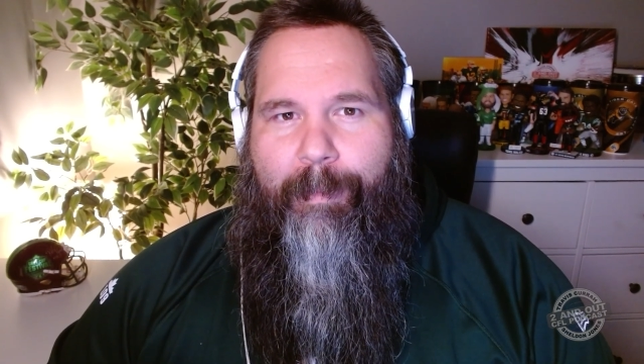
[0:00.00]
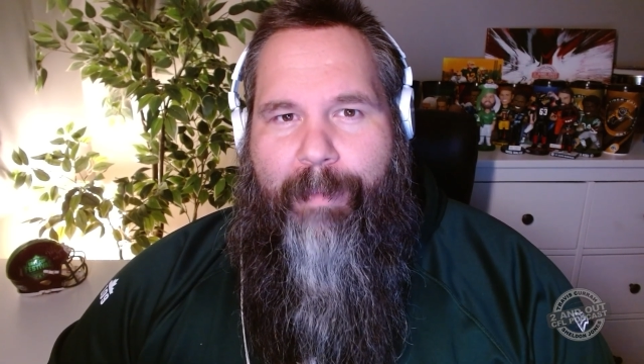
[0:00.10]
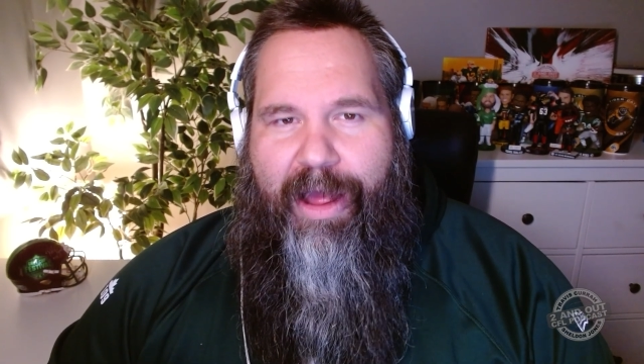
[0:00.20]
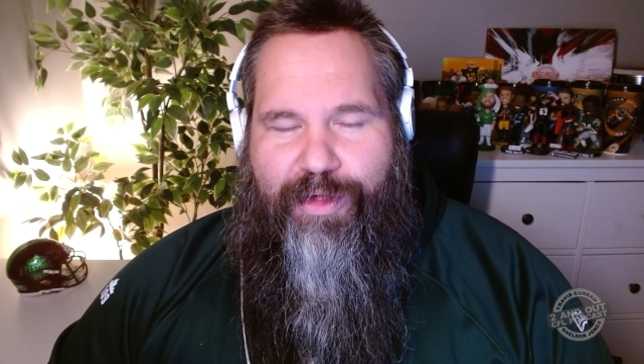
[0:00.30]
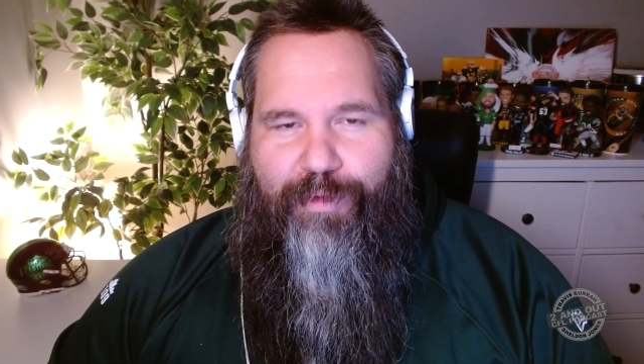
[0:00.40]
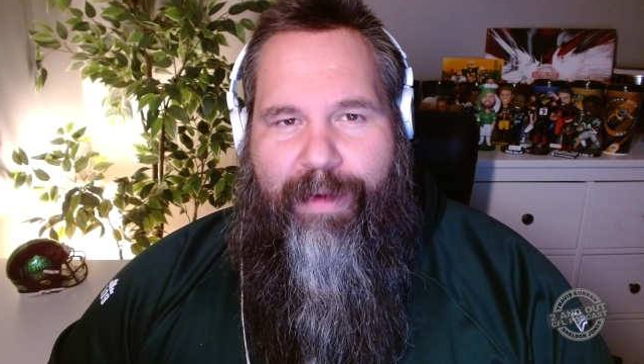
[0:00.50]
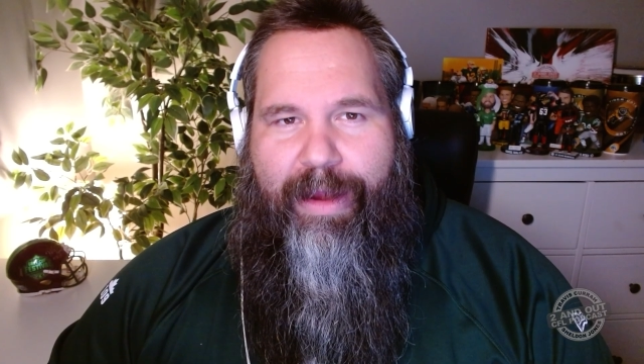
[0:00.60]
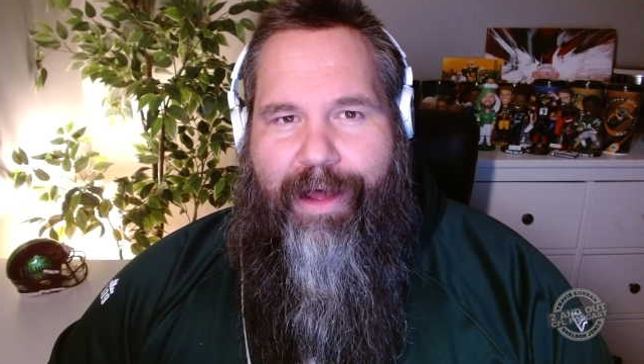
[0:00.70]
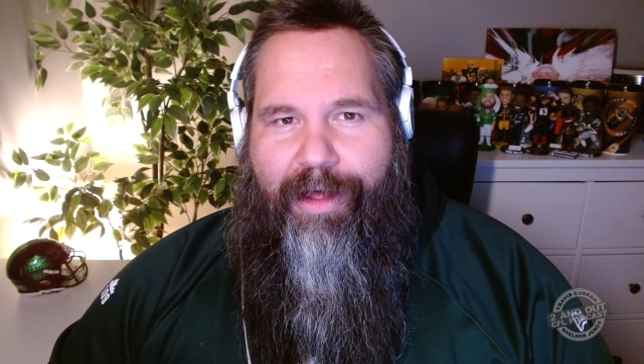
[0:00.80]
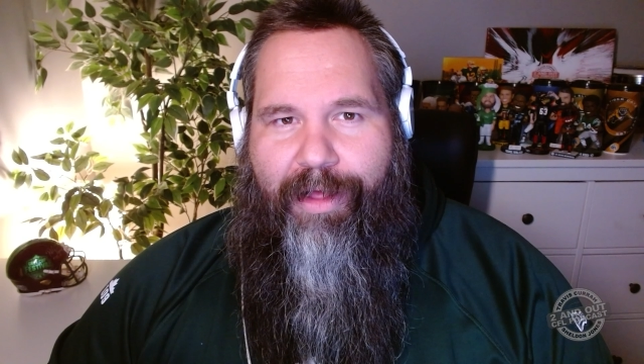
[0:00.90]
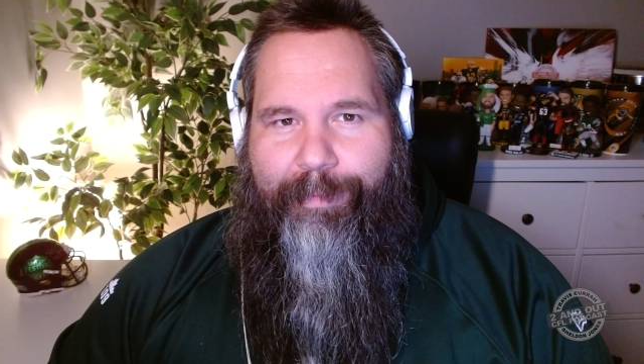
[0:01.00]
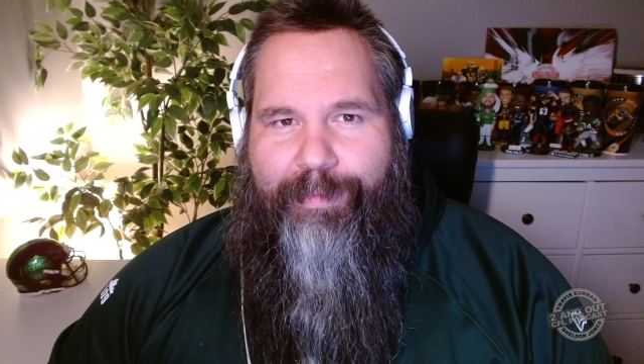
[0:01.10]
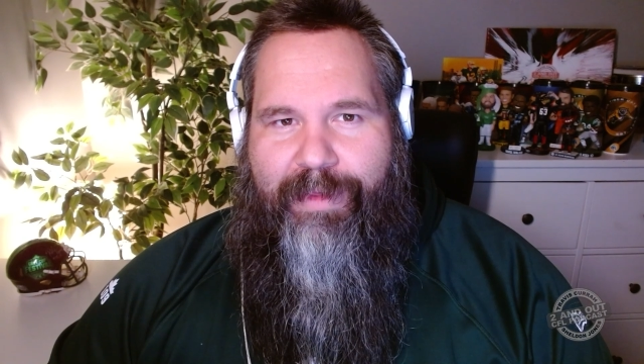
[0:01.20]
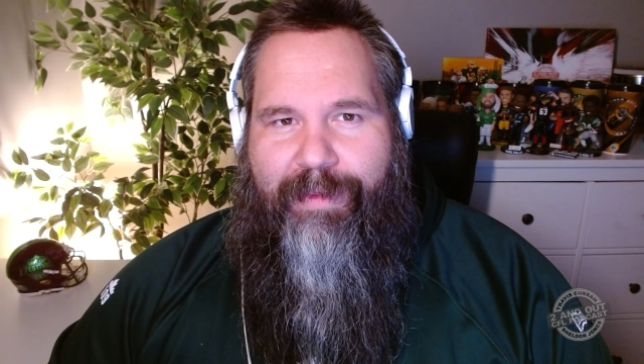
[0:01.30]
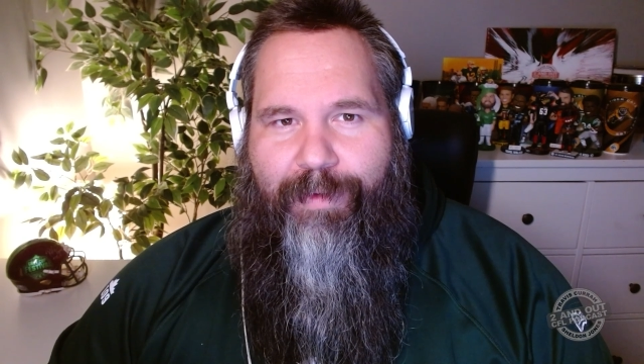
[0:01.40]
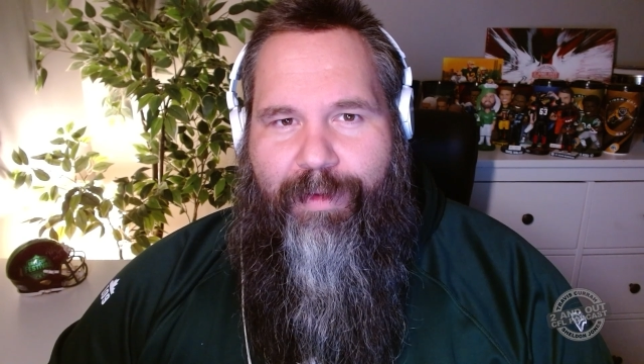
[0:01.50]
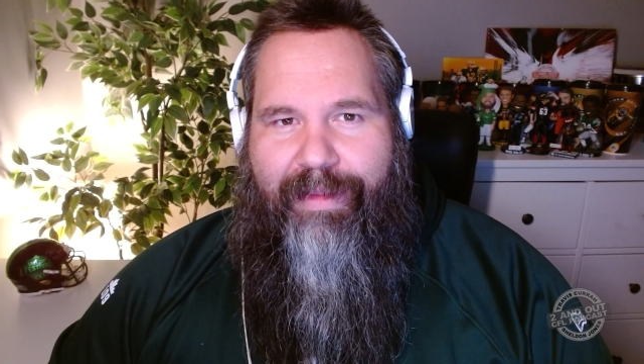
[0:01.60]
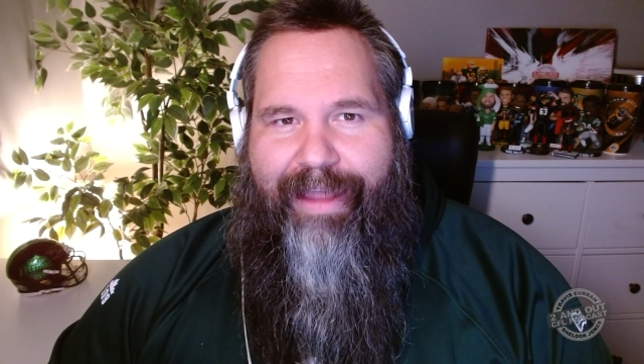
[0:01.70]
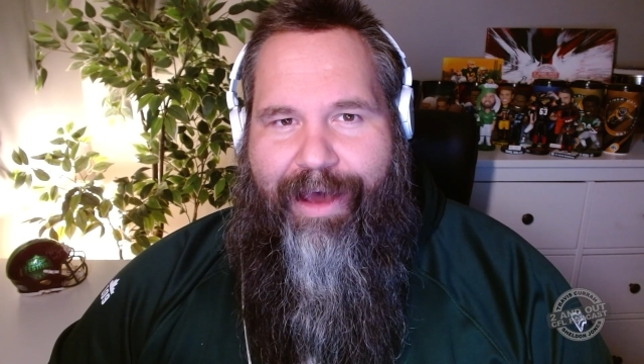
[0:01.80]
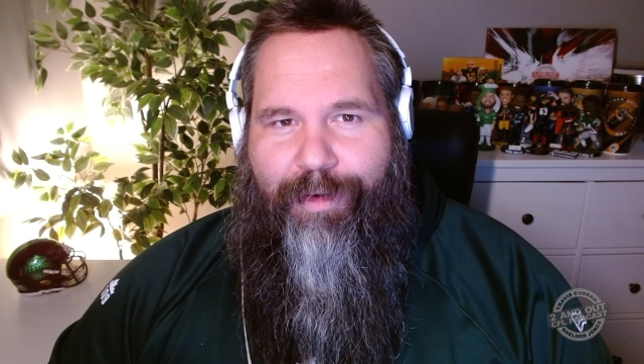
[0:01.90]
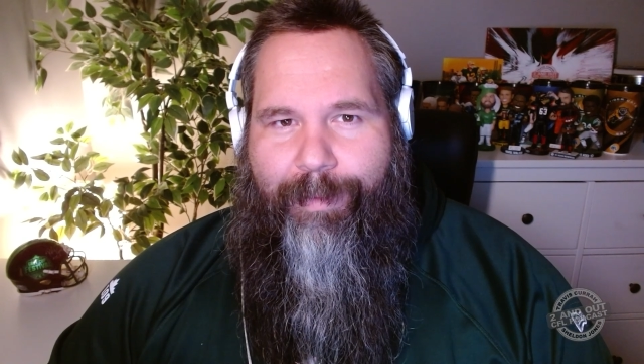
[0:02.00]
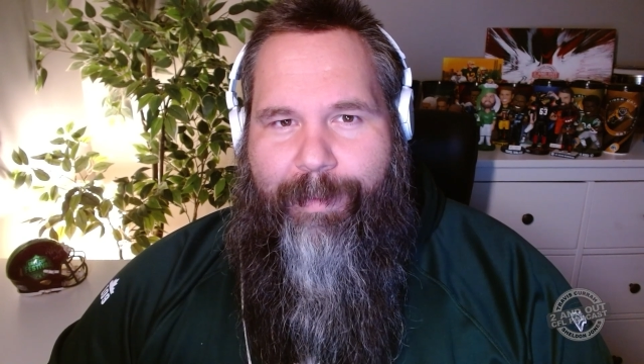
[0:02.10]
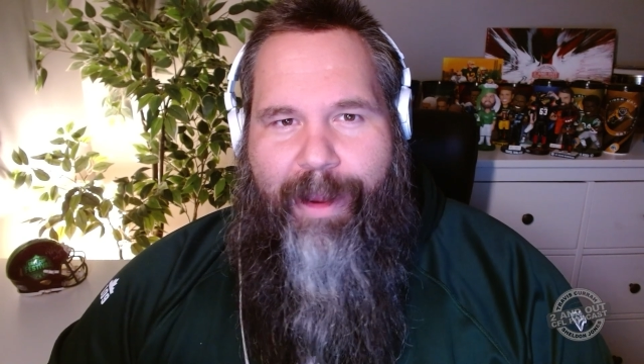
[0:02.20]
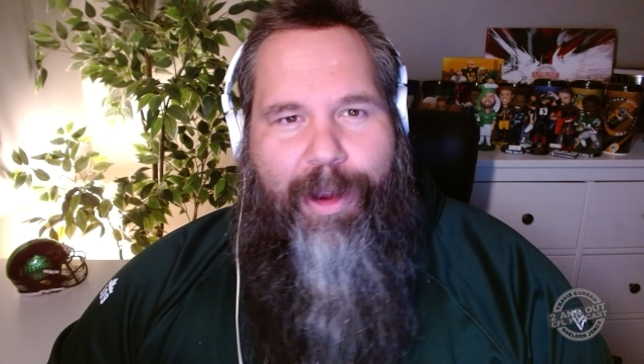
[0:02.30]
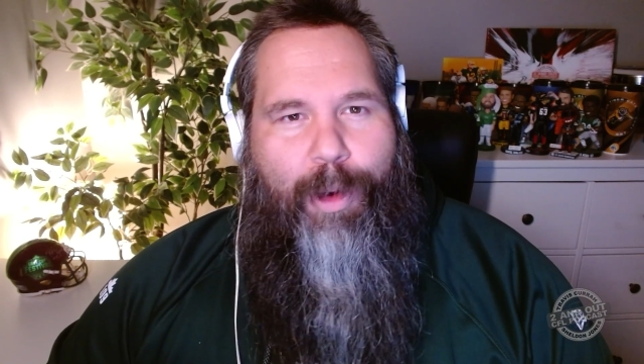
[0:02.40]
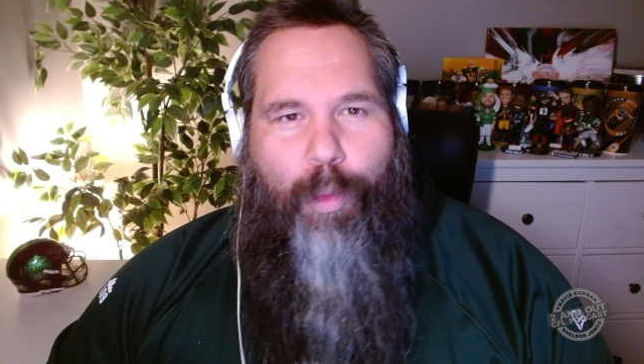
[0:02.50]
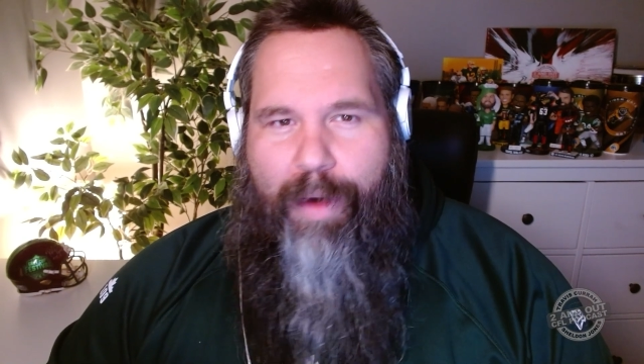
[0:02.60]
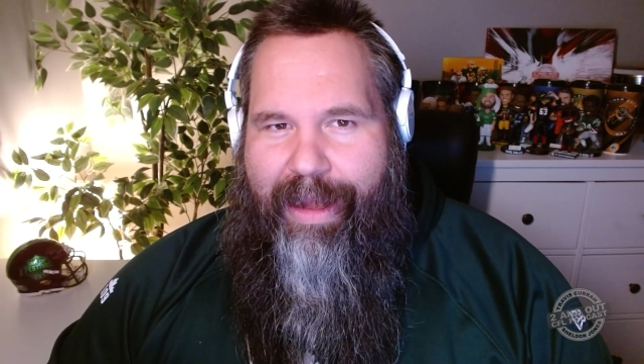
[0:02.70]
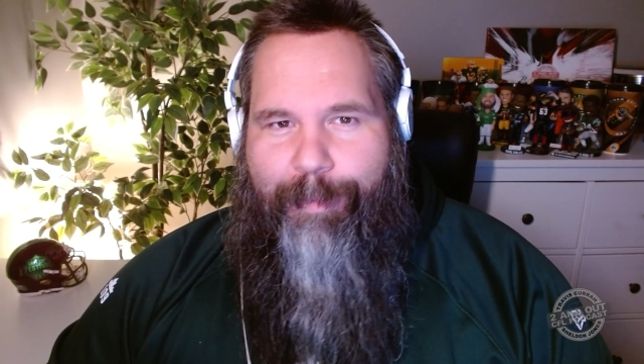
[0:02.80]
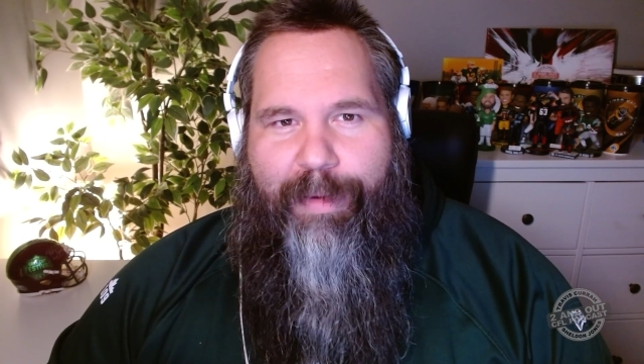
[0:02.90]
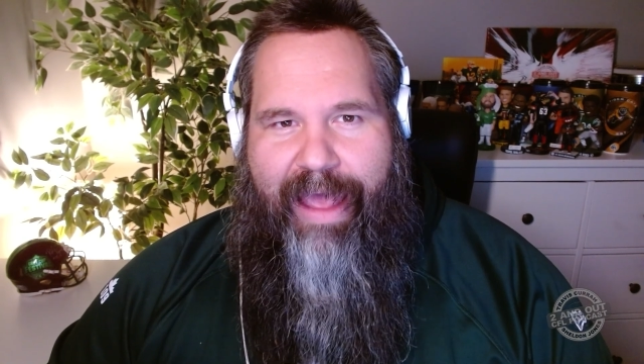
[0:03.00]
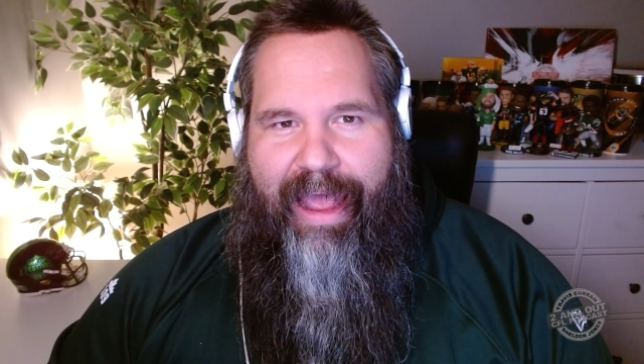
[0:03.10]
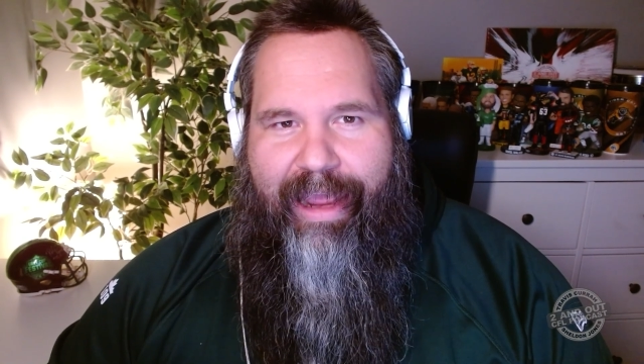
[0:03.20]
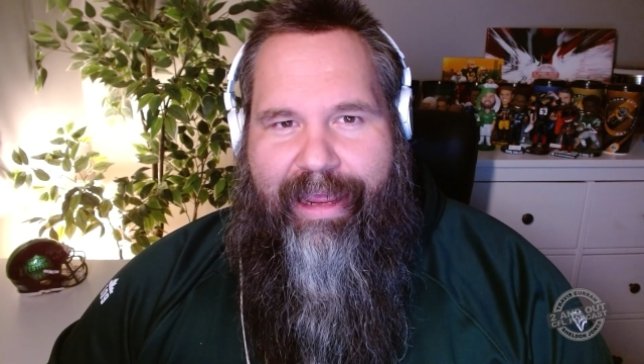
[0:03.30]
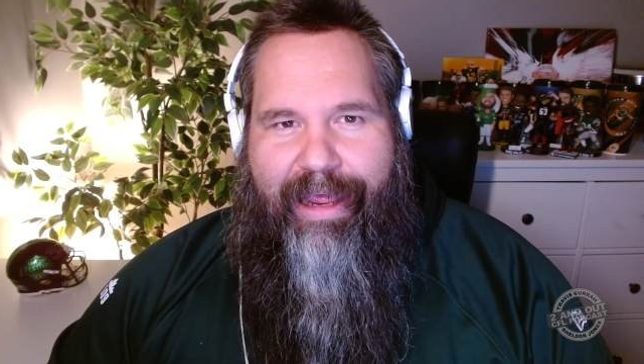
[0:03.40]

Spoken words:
Montreal, sold out. Winnipeg,